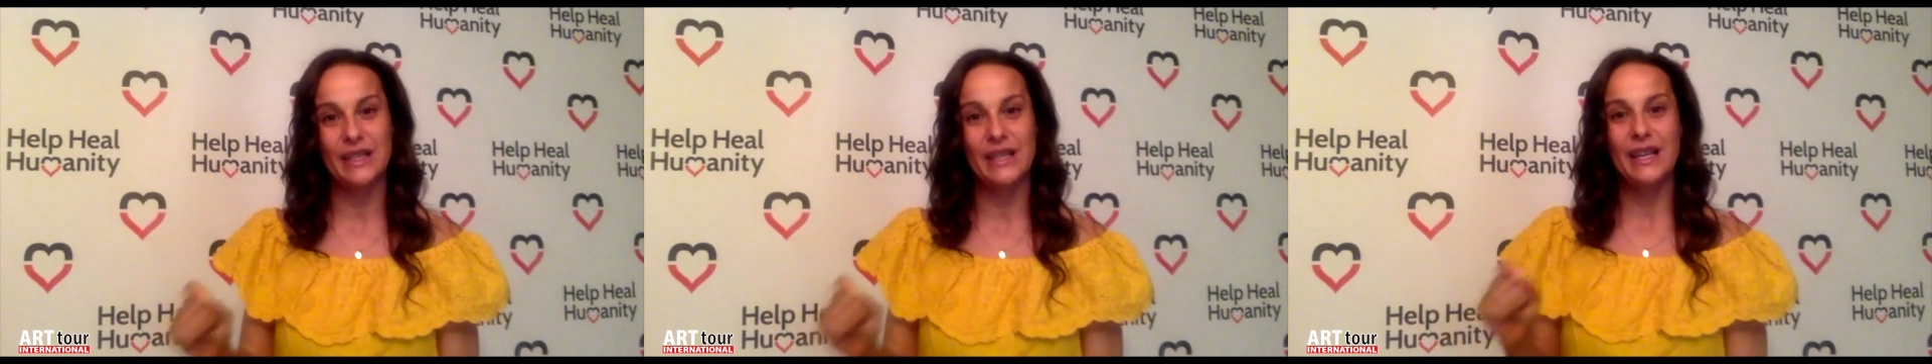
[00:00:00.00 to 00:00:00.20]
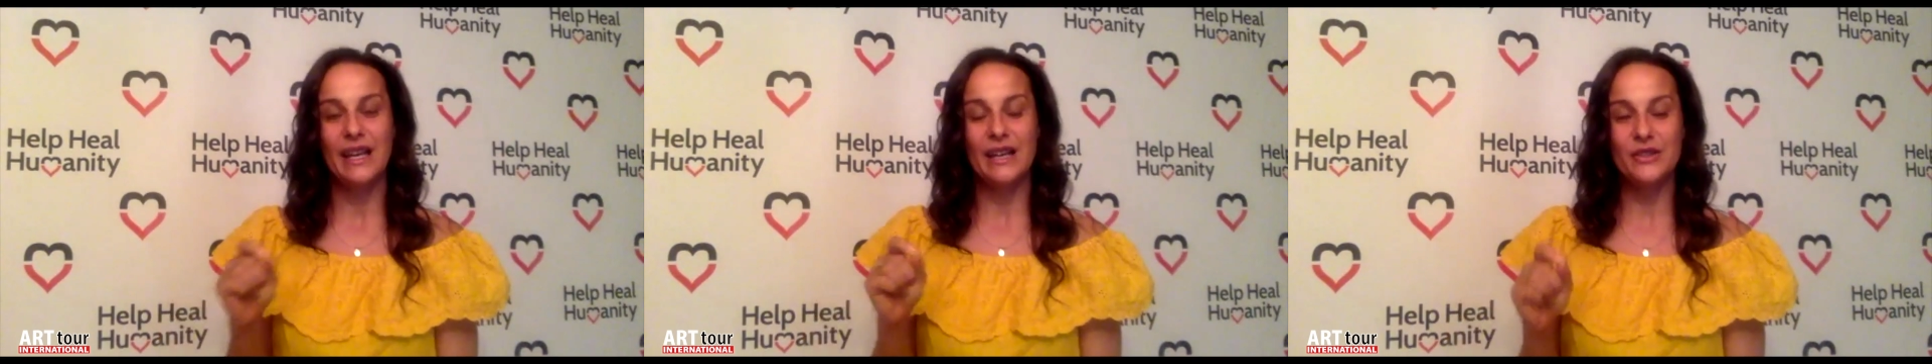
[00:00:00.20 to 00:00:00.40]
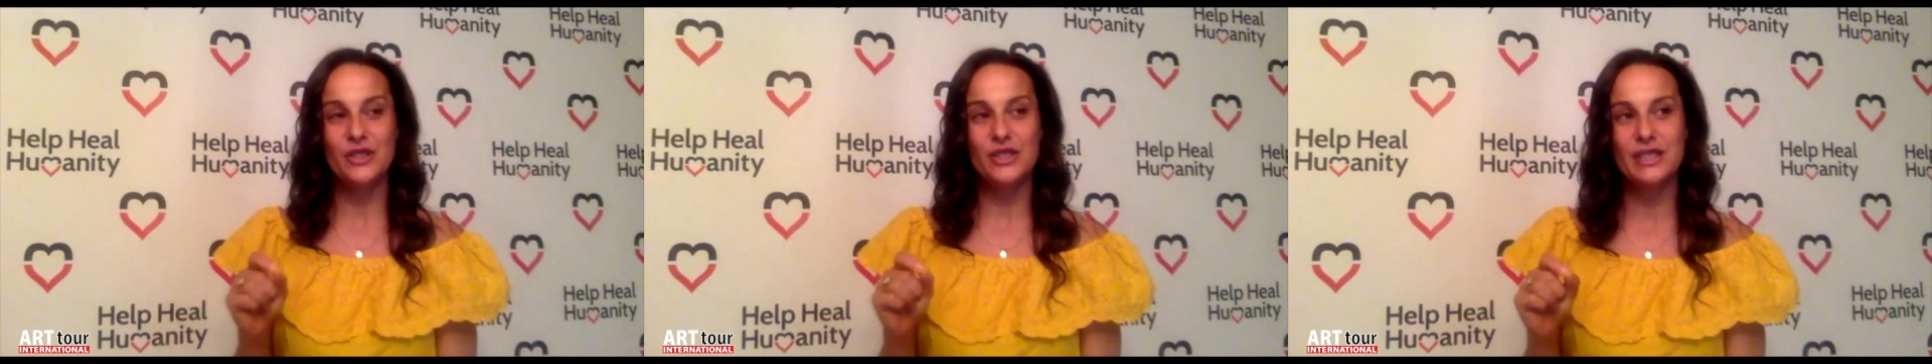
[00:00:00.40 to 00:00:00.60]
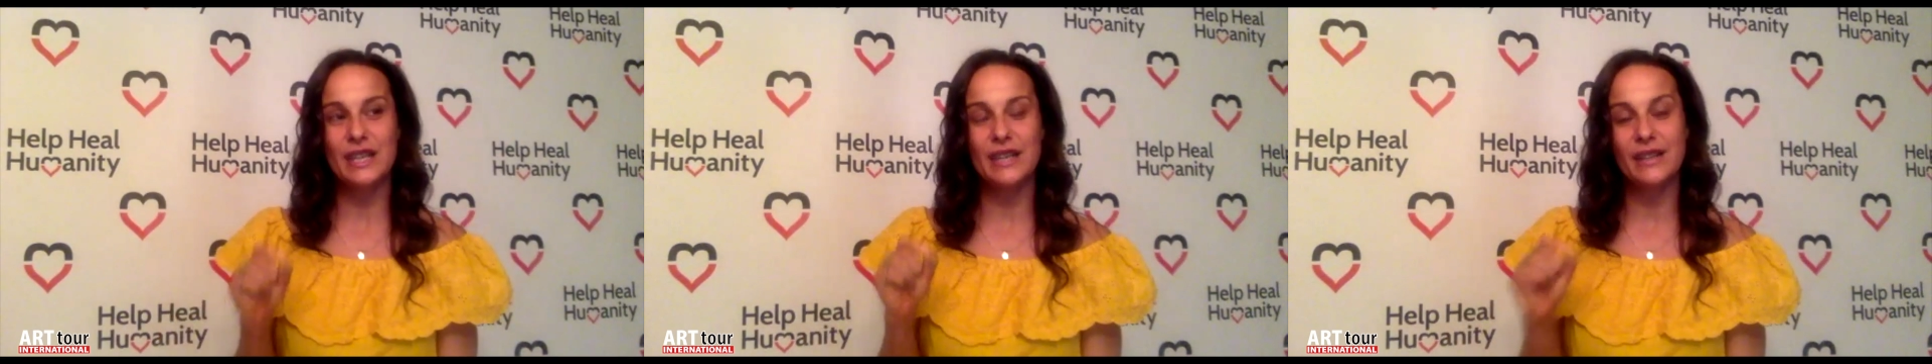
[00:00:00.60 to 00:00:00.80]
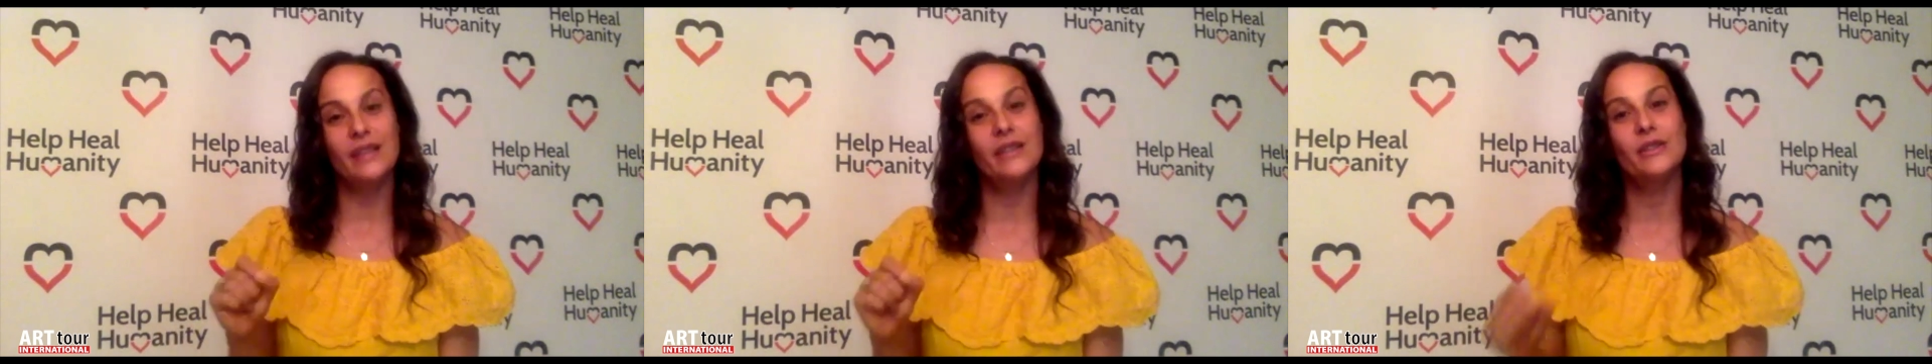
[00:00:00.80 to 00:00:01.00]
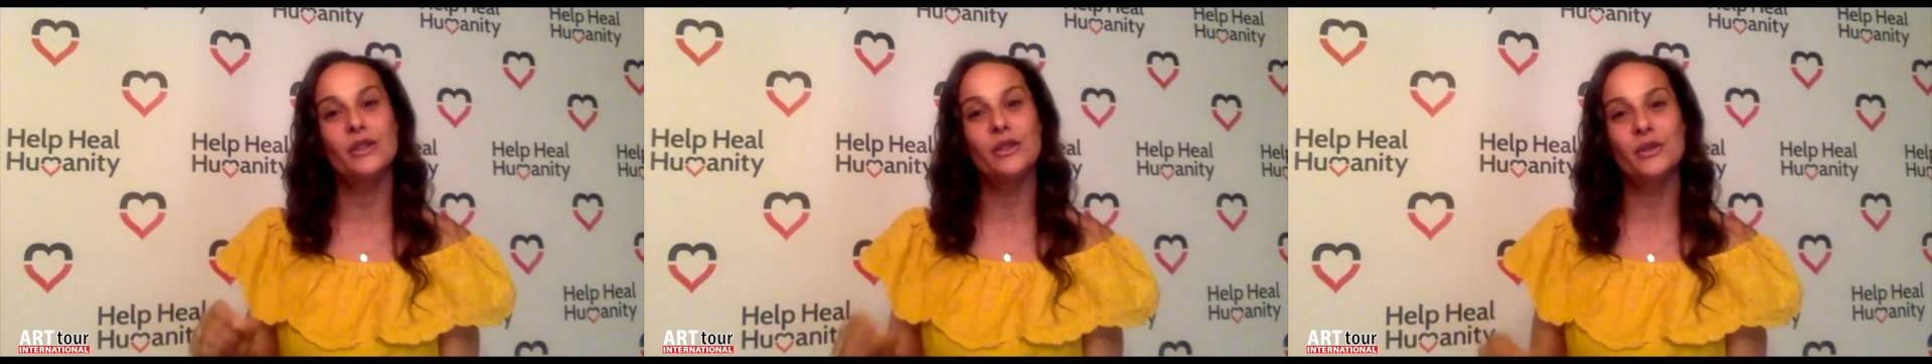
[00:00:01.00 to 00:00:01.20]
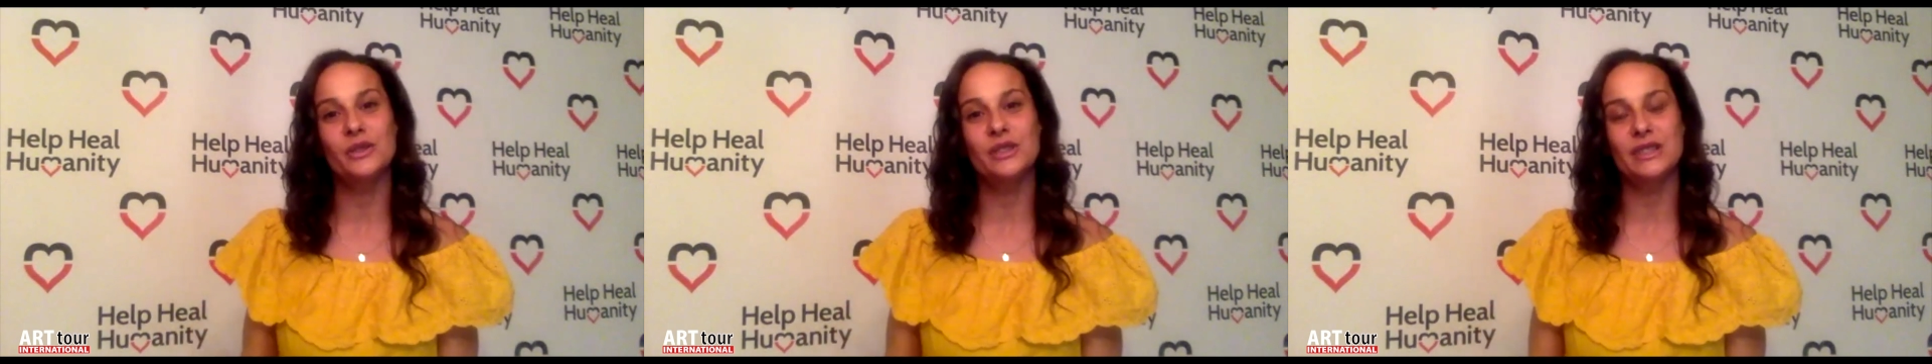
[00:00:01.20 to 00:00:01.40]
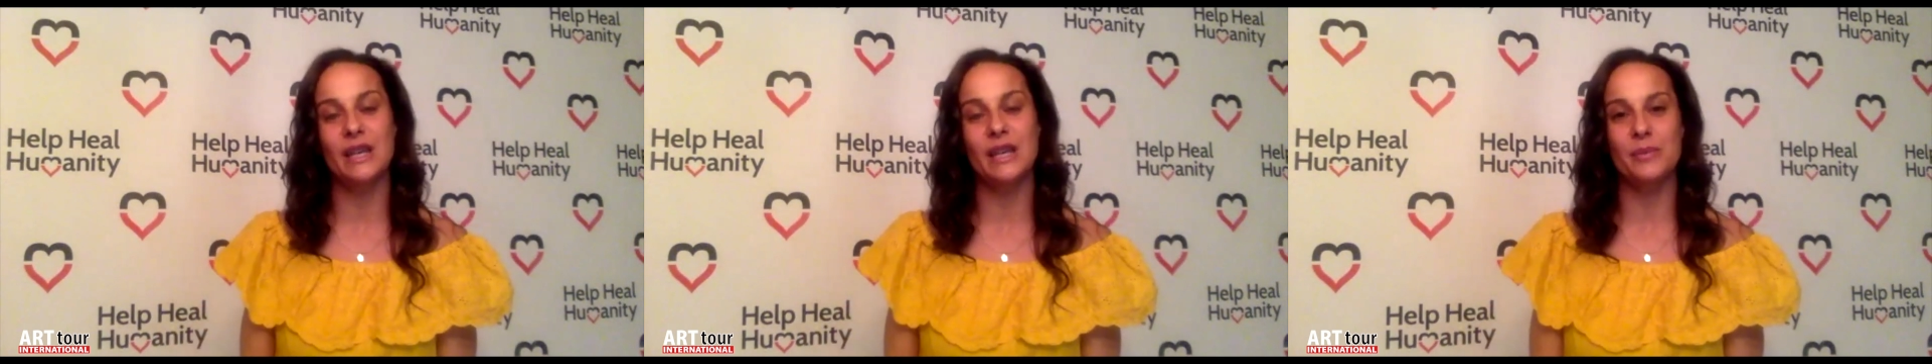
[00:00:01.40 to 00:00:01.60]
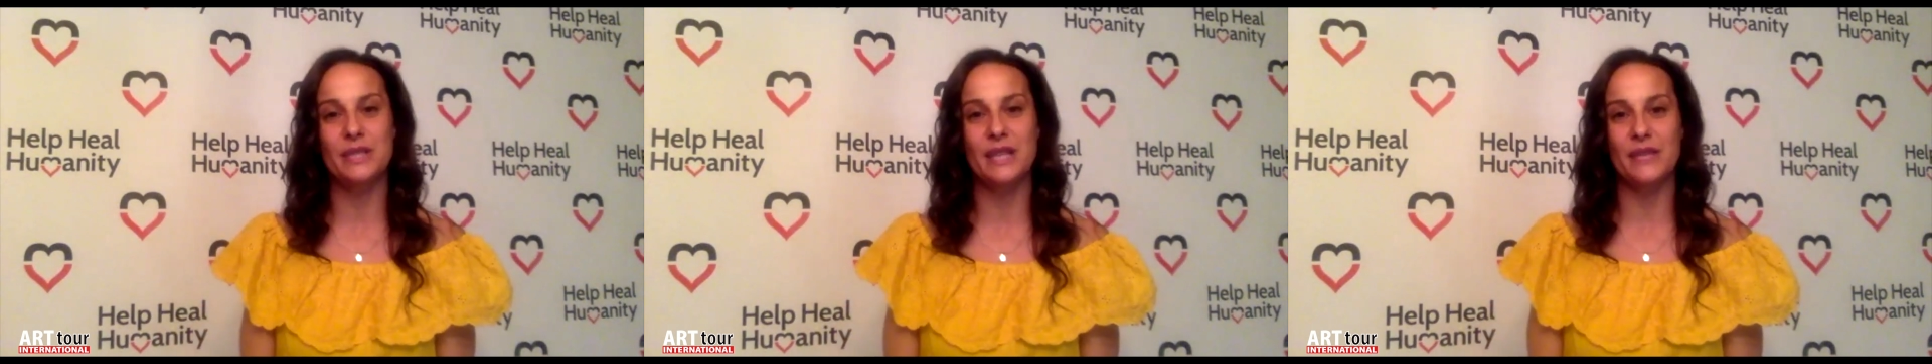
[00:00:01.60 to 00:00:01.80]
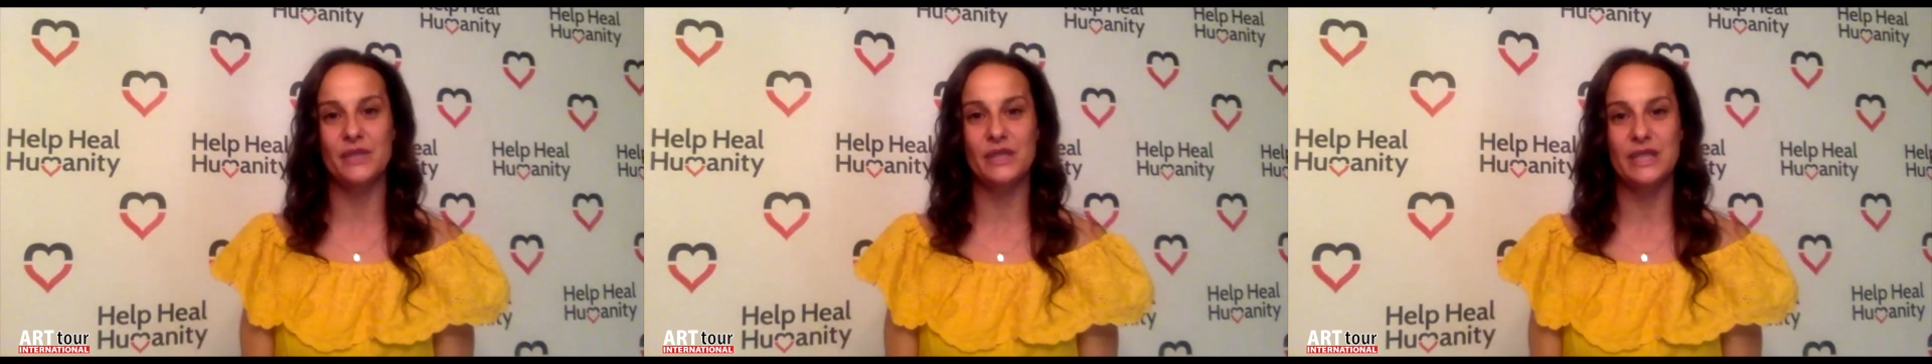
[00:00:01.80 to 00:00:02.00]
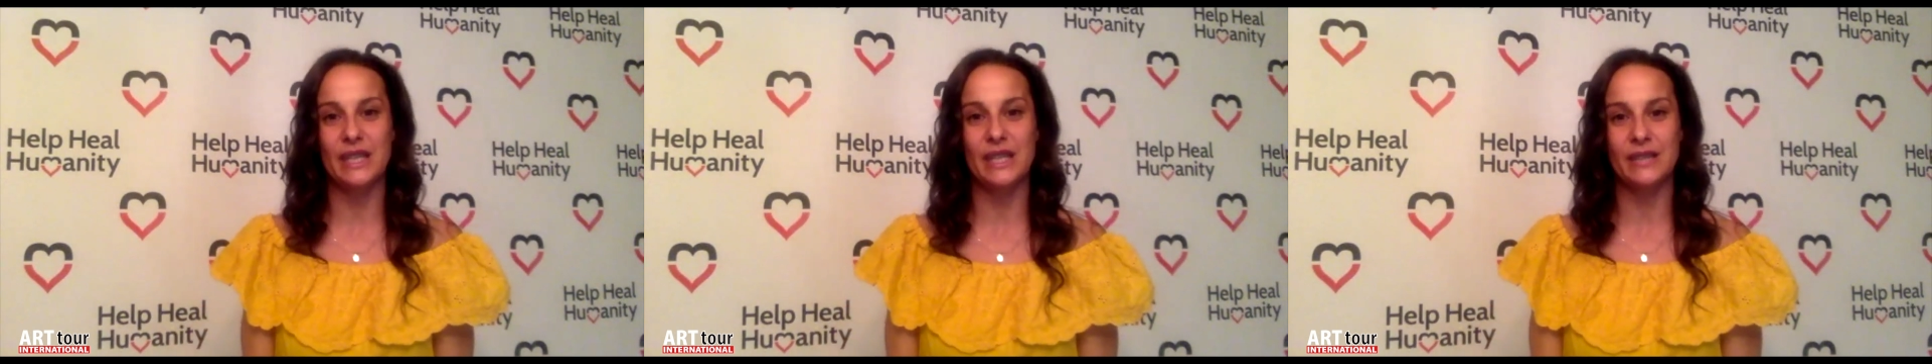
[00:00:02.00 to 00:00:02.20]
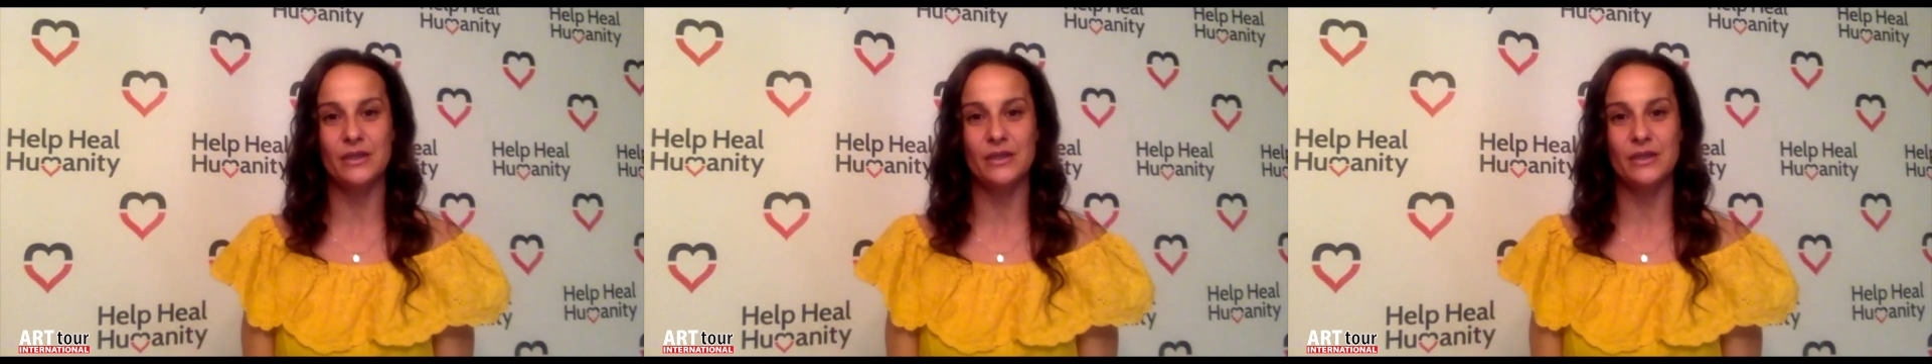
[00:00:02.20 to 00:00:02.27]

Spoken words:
and just taking little steps every day